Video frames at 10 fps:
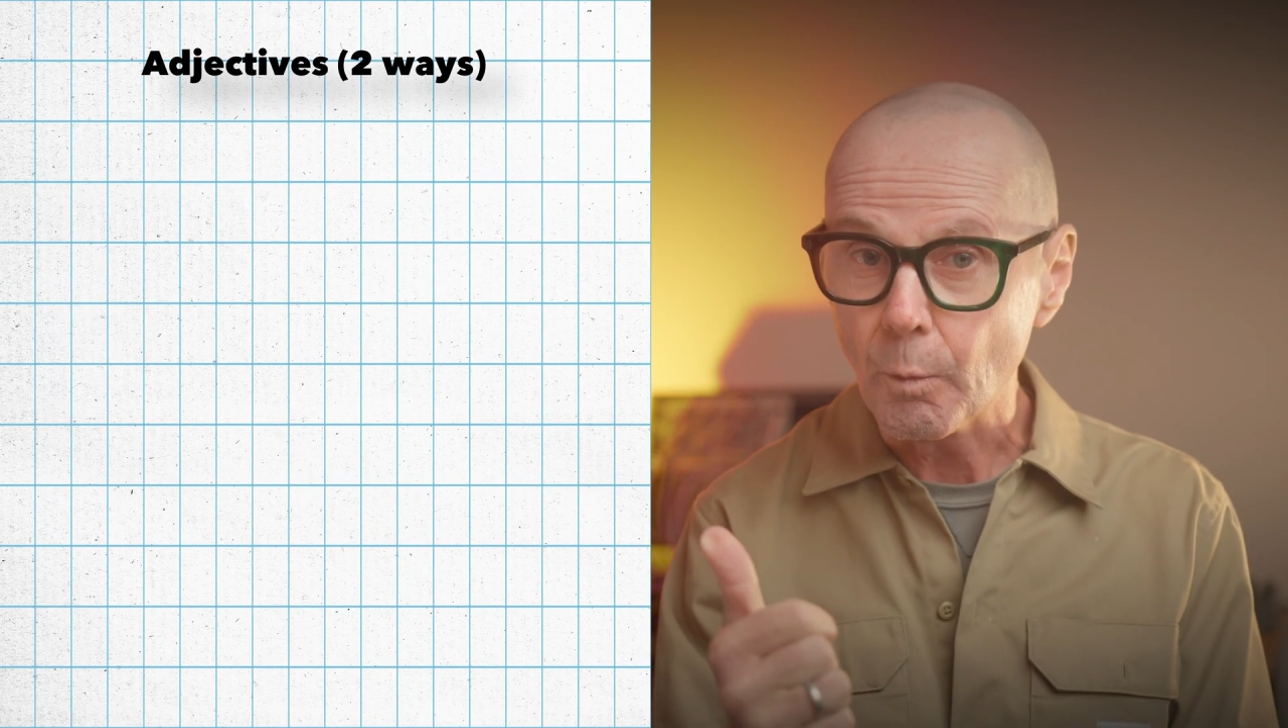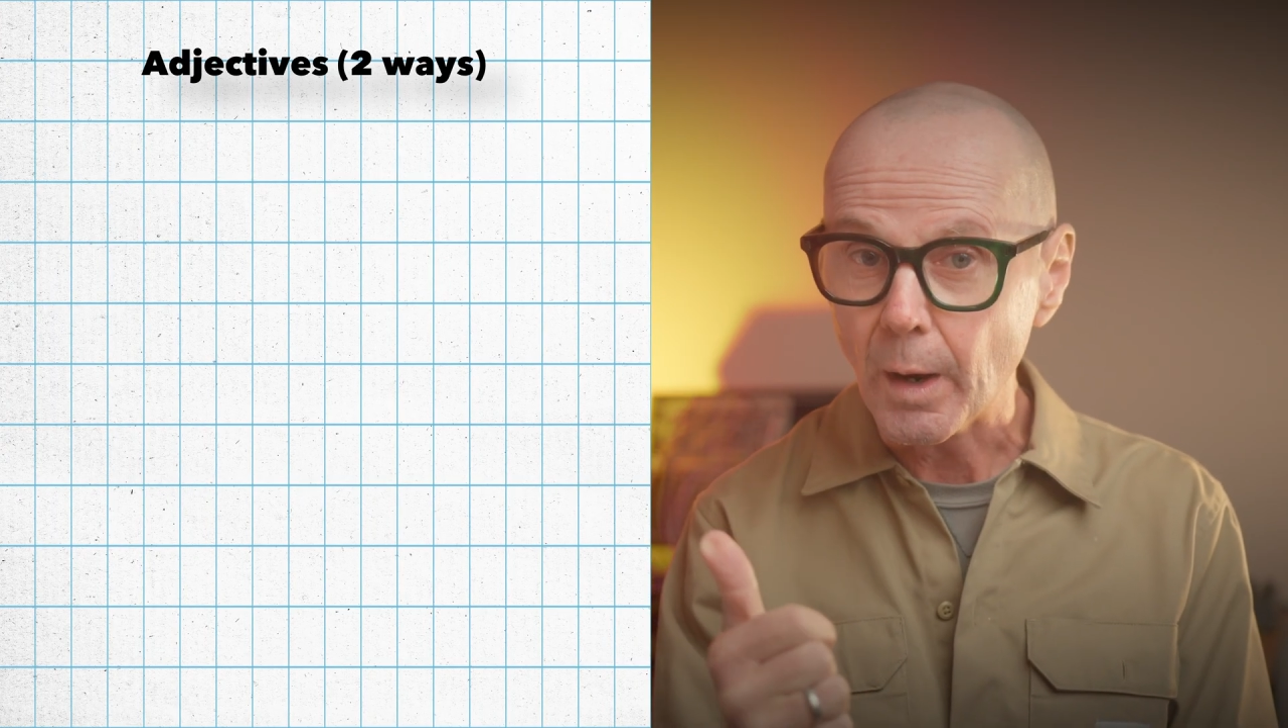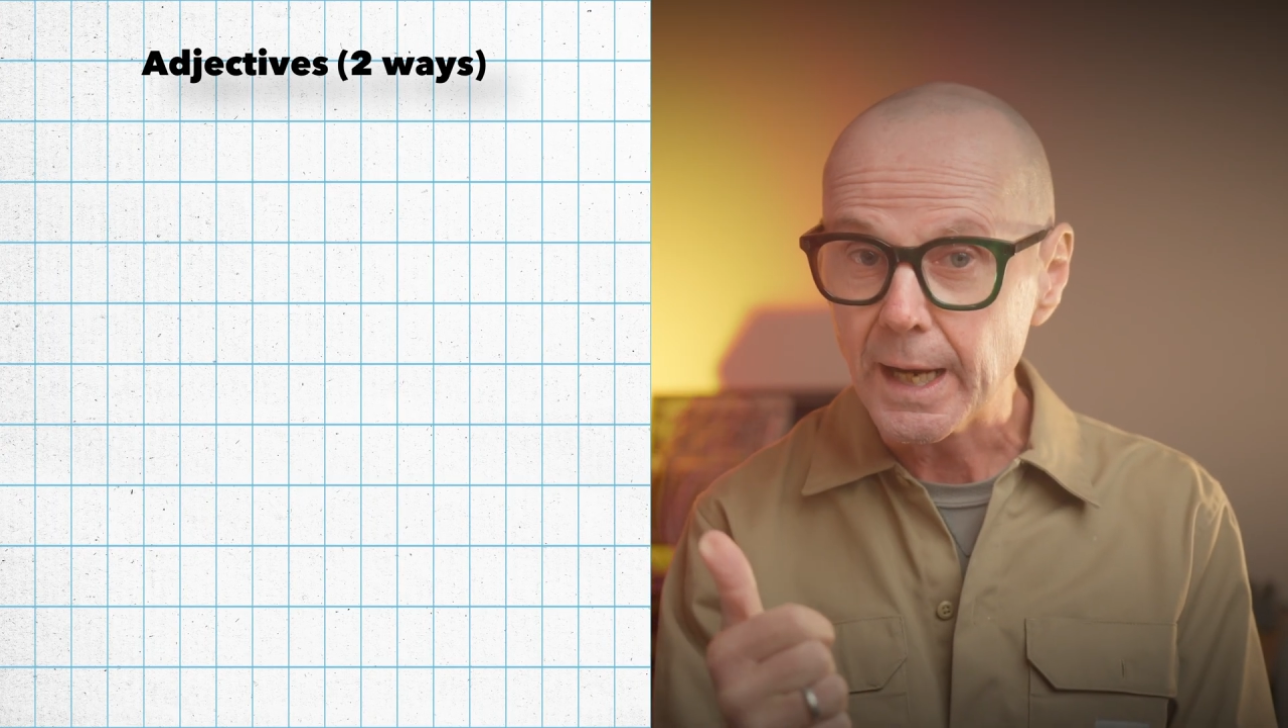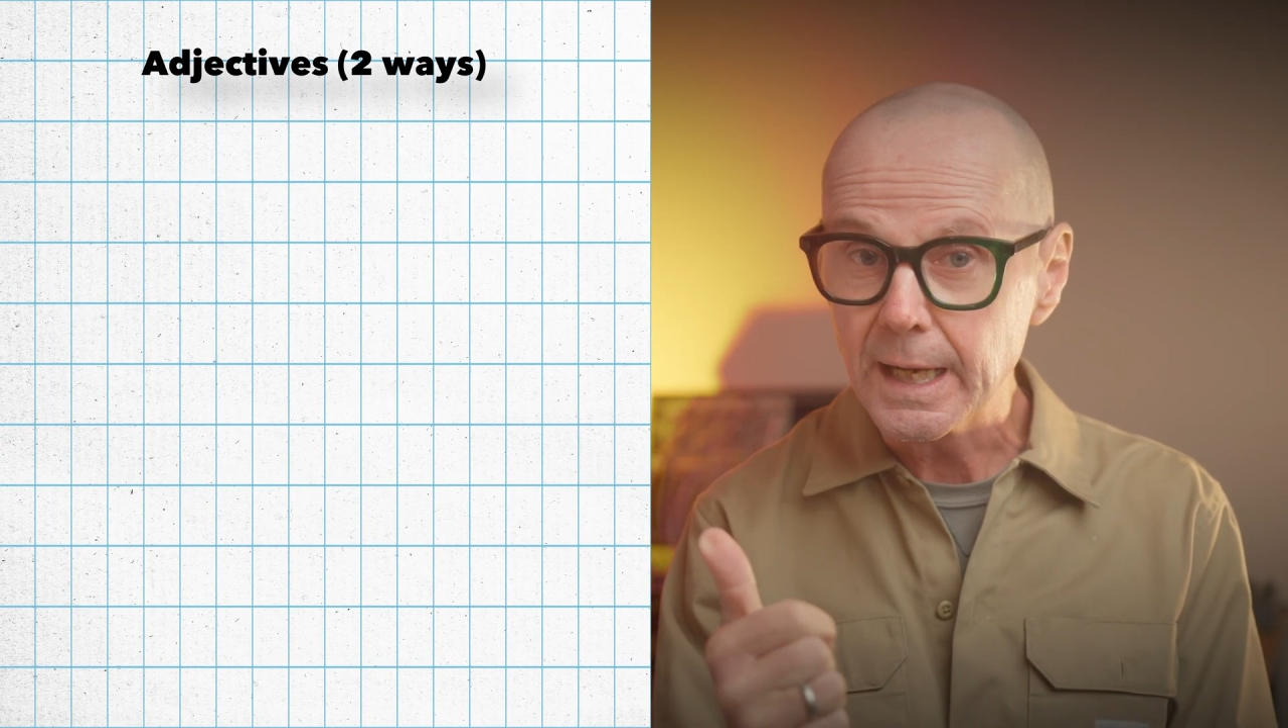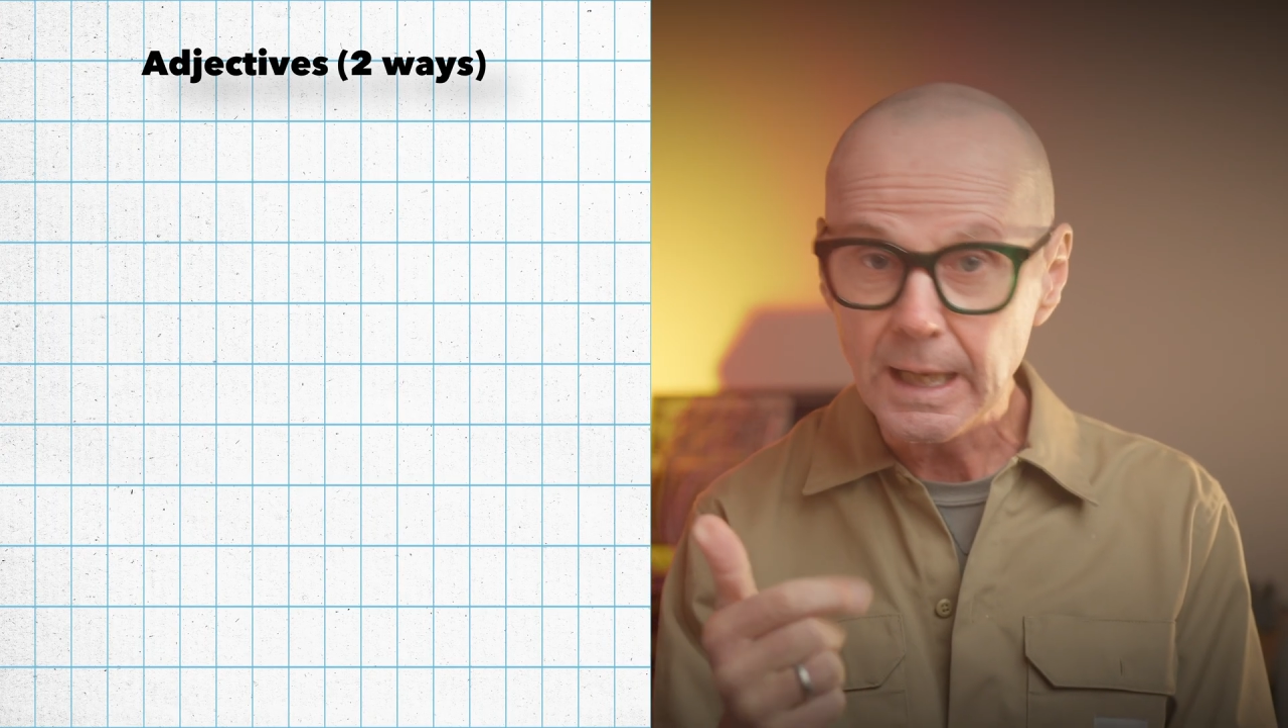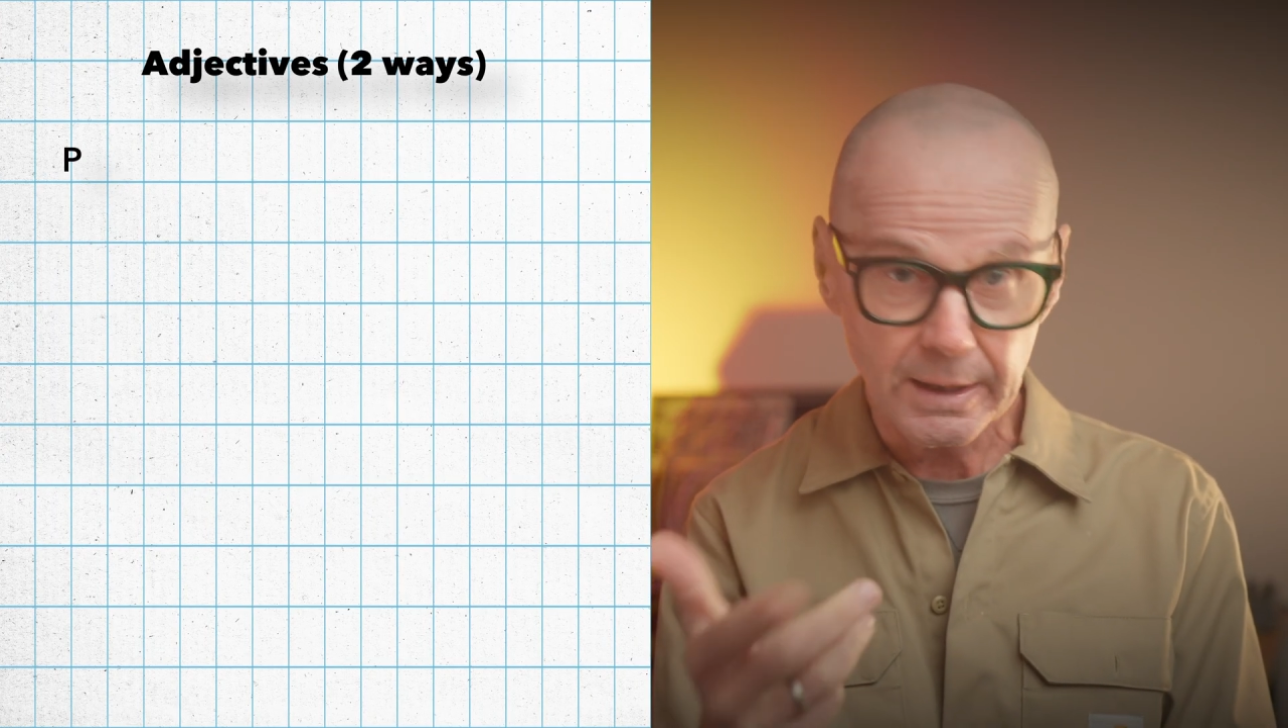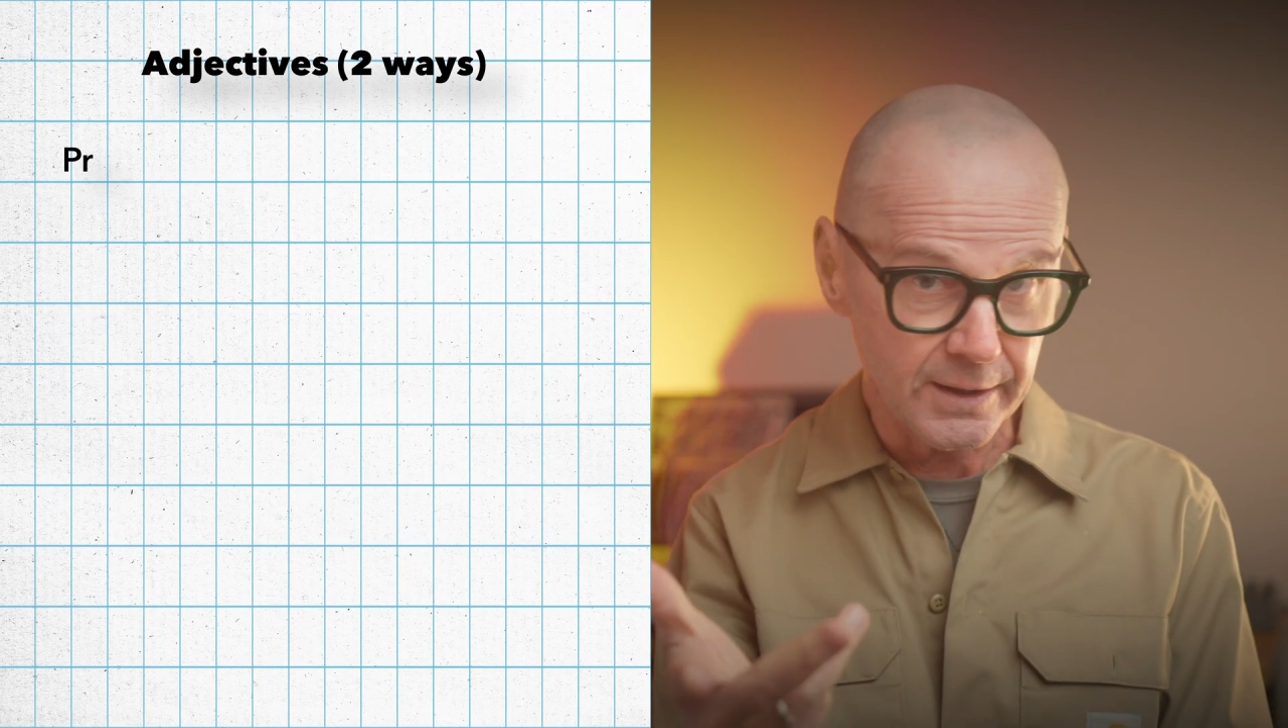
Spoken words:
way,